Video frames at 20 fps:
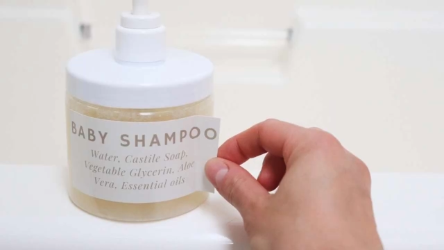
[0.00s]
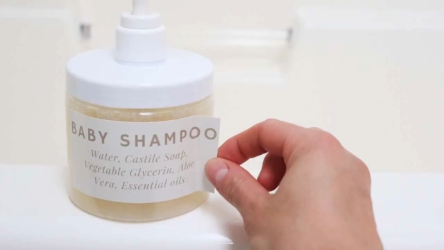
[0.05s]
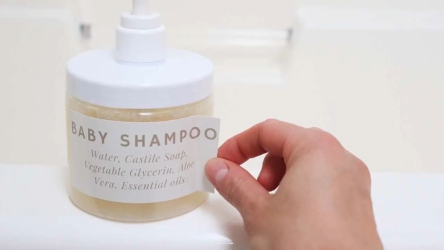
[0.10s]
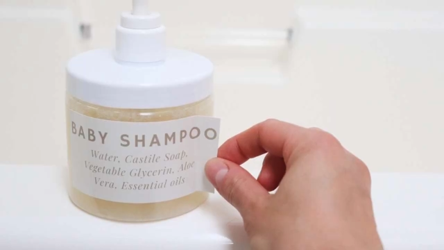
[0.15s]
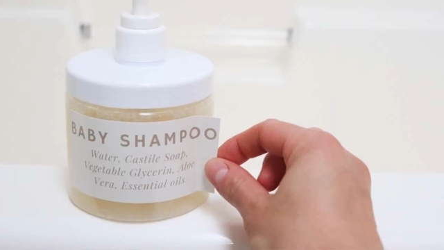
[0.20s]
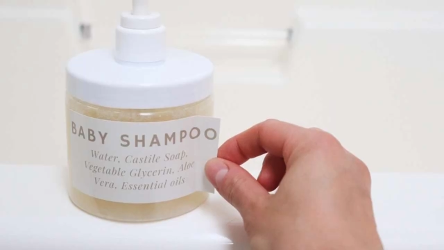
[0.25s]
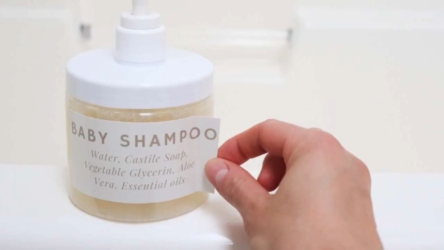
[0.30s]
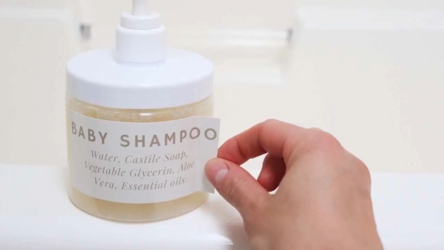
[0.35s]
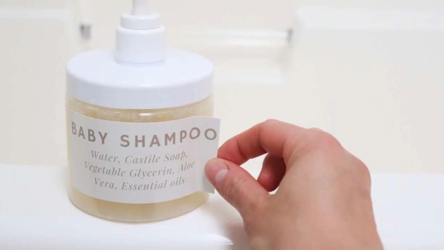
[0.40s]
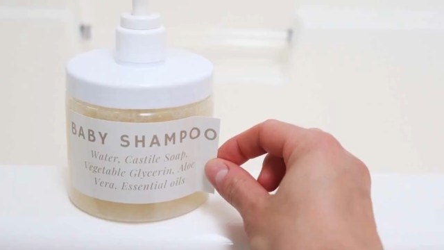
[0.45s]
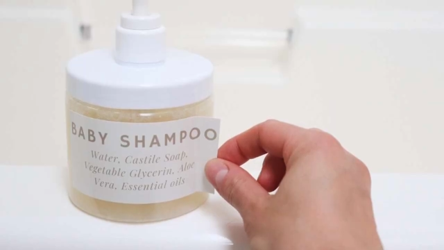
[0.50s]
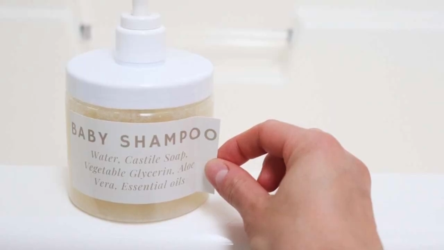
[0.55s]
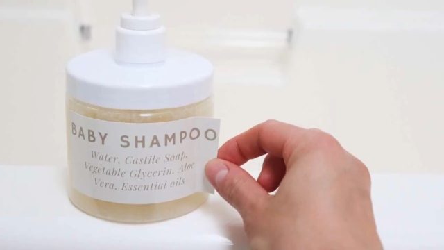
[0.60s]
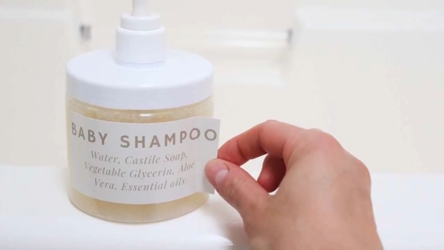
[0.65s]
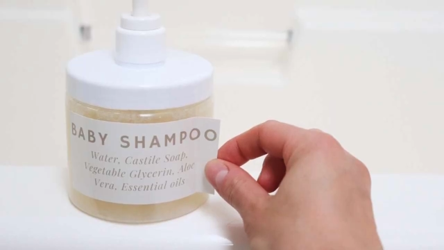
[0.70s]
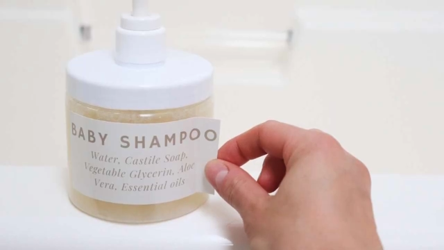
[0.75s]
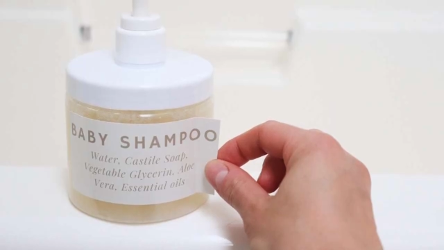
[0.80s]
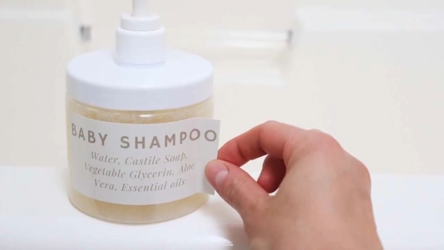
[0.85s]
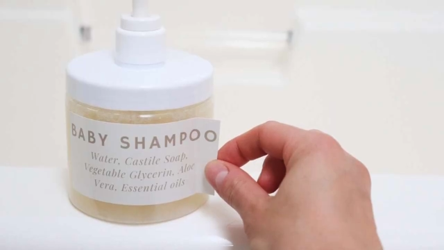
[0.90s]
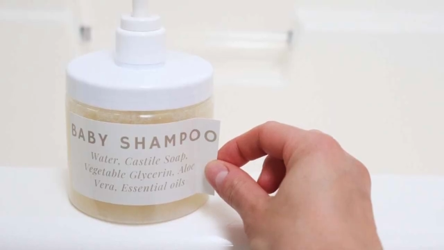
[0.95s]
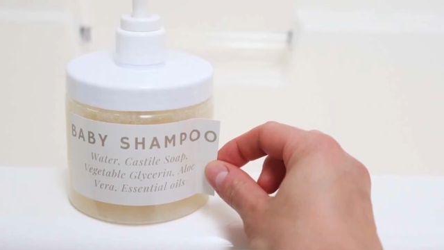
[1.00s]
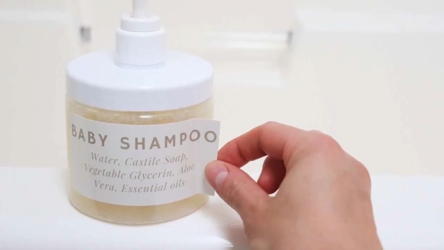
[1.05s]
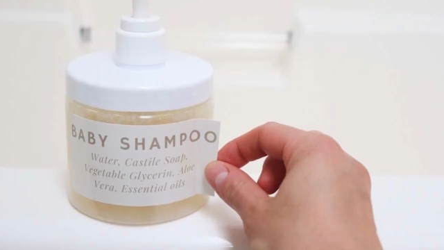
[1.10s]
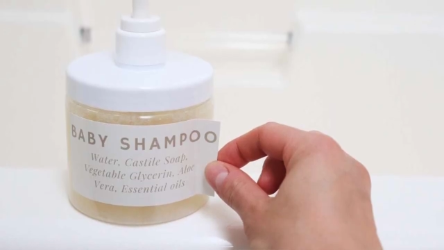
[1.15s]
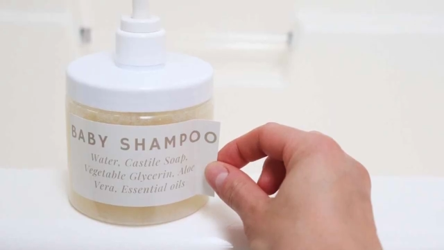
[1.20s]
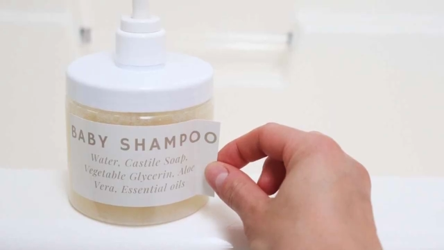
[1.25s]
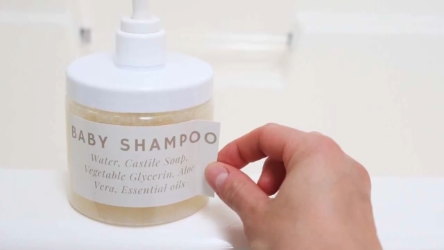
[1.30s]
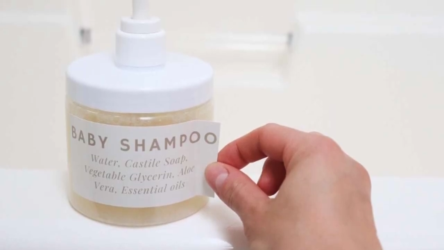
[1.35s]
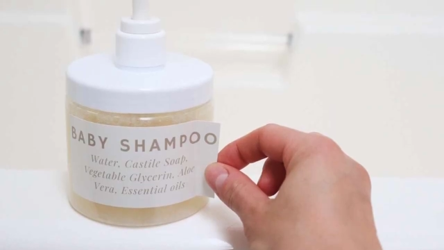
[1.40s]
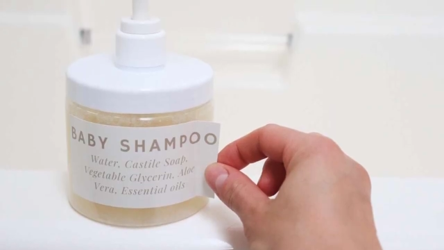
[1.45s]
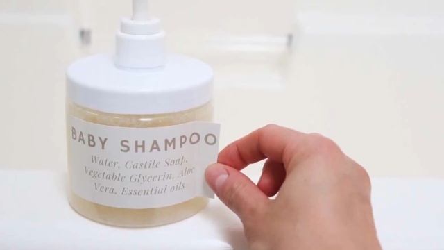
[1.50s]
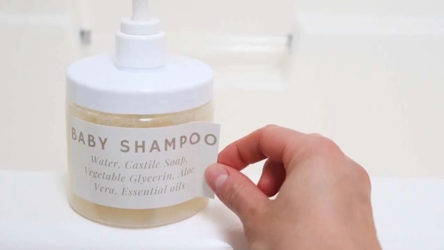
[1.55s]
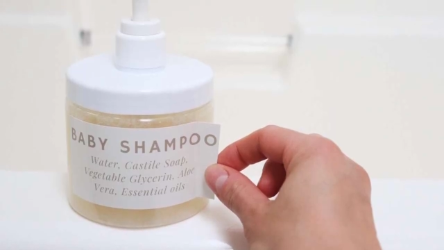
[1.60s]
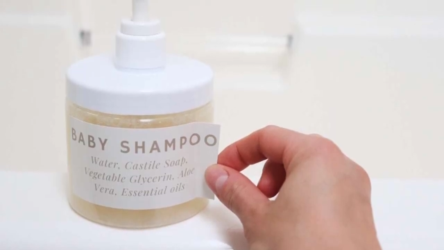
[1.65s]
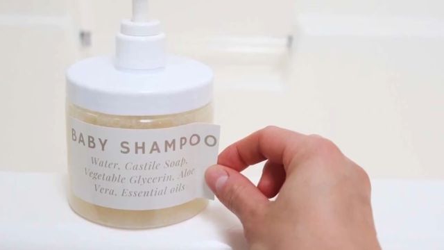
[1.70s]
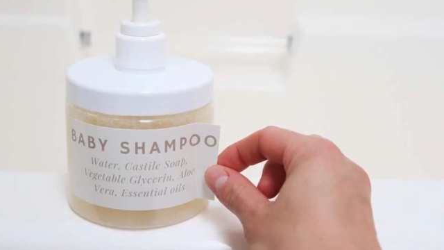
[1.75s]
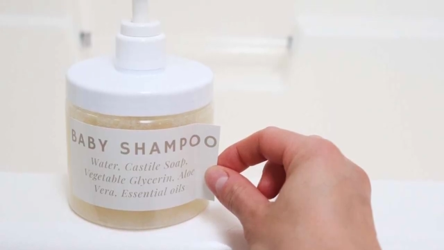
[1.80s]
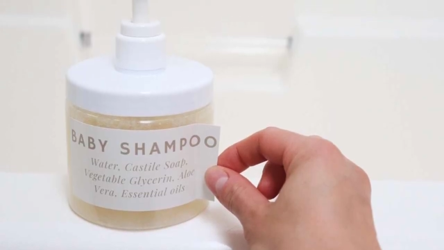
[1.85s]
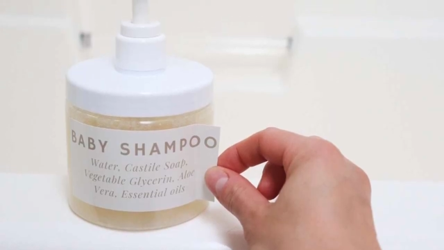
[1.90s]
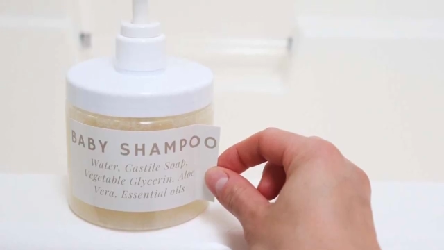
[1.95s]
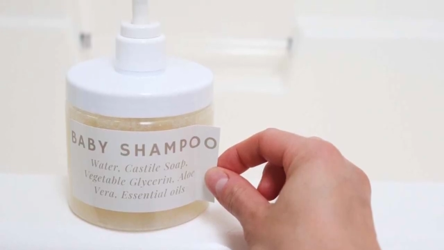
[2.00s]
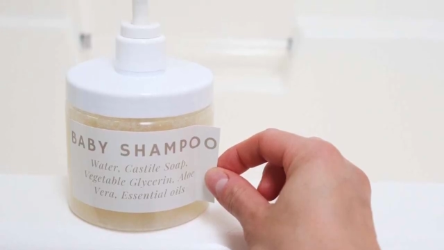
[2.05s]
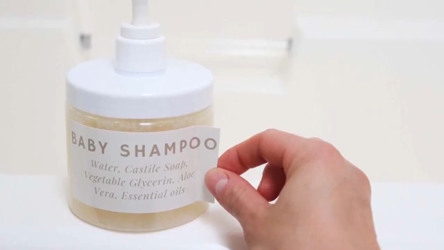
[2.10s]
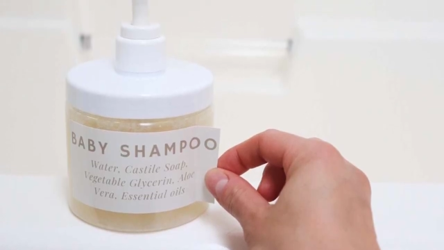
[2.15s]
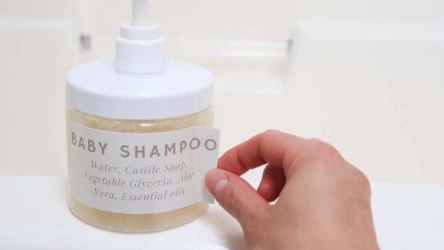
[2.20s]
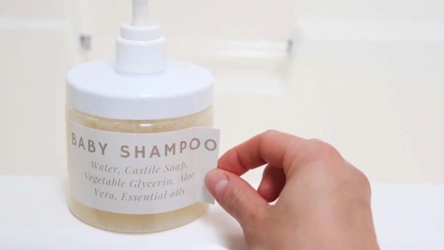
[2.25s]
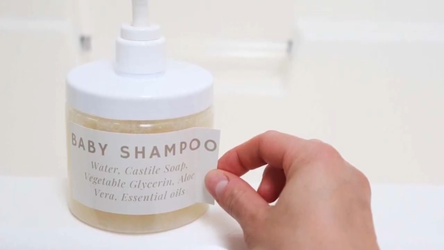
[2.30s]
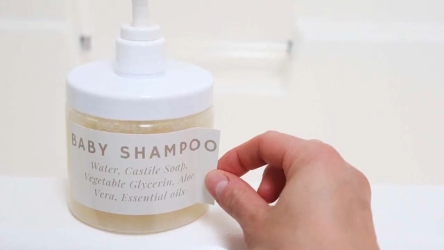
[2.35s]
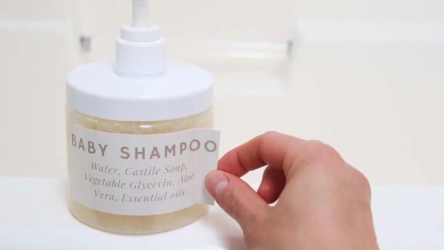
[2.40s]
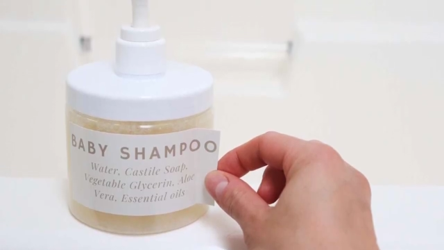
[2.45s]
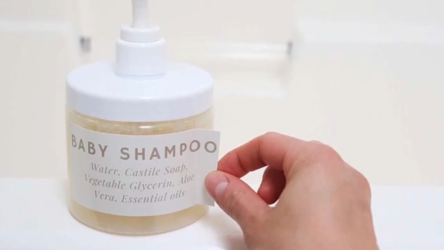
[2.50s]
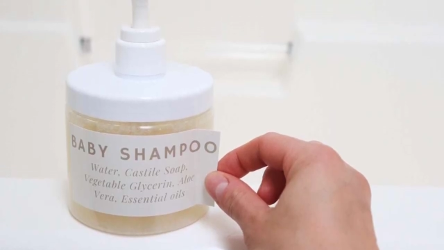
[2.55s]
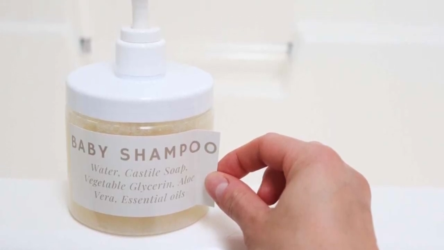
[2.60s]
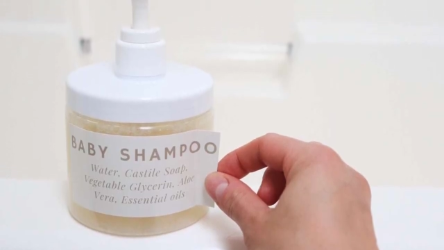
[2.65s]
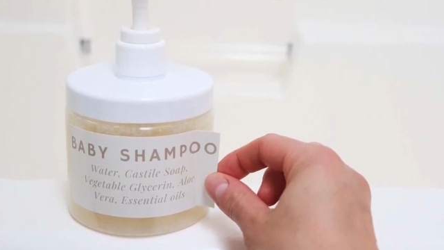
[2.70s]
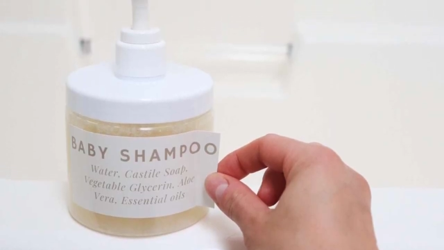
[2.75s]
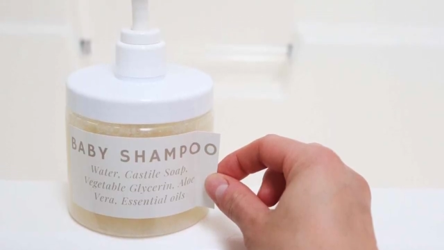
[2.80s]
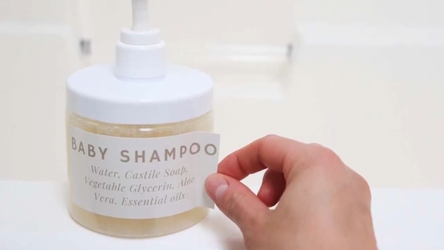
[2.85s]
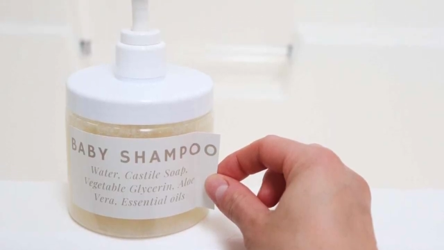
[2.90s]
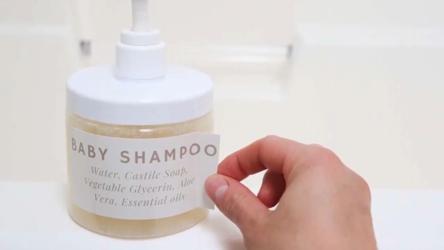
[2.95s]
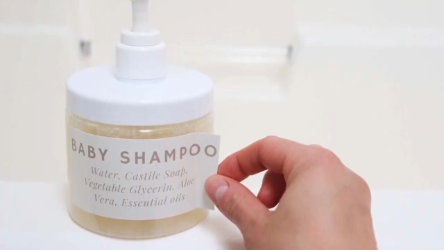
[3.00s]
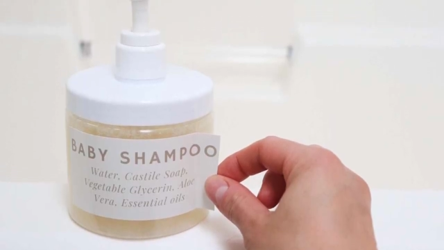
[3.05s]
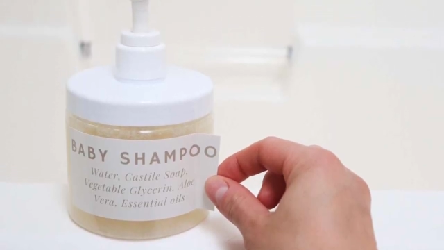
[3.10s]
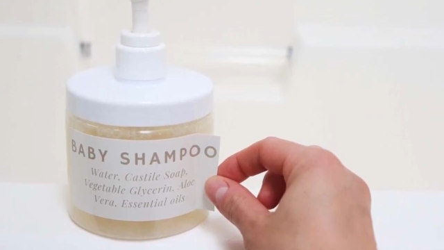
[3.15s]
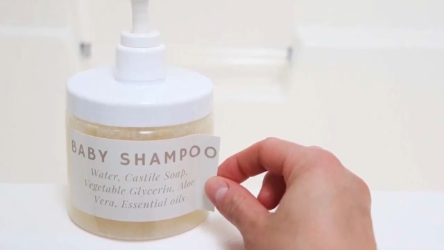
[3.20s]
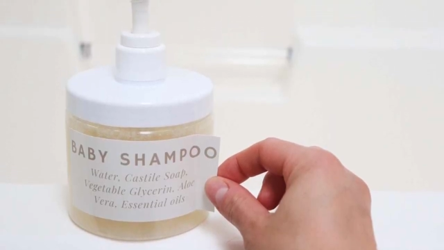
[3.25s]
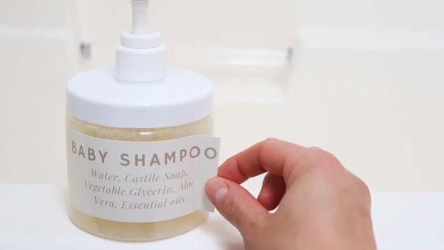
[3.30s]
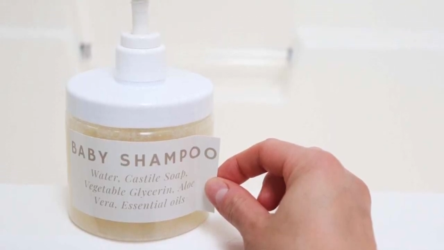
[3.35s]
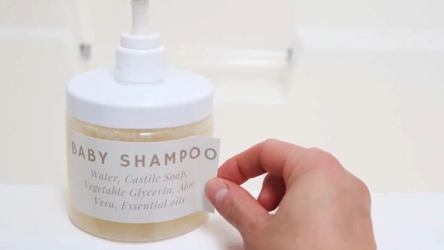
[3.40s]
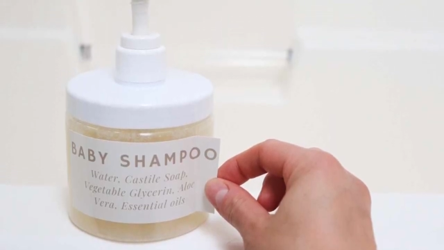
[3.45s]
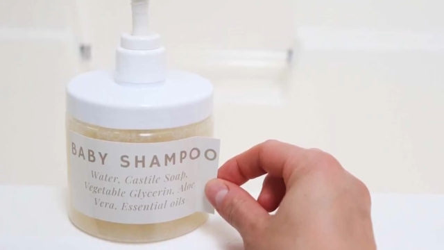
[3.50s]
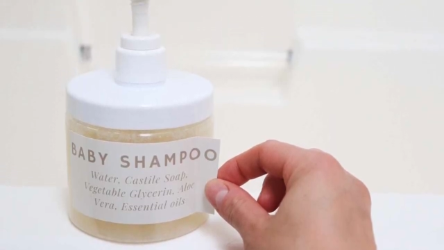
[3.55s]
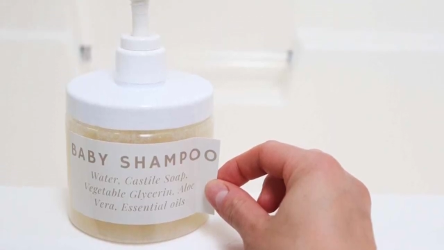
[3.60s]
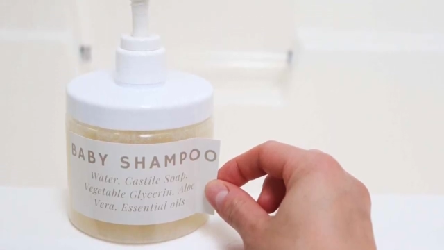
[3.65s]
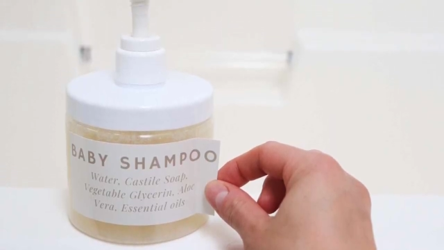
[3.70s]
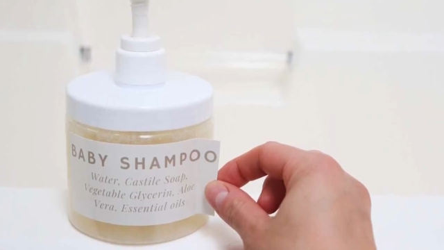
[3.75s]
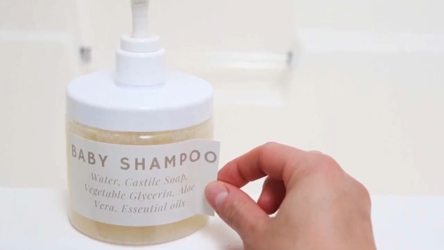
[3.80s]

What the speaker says: No face is visible, so there are no lips to read.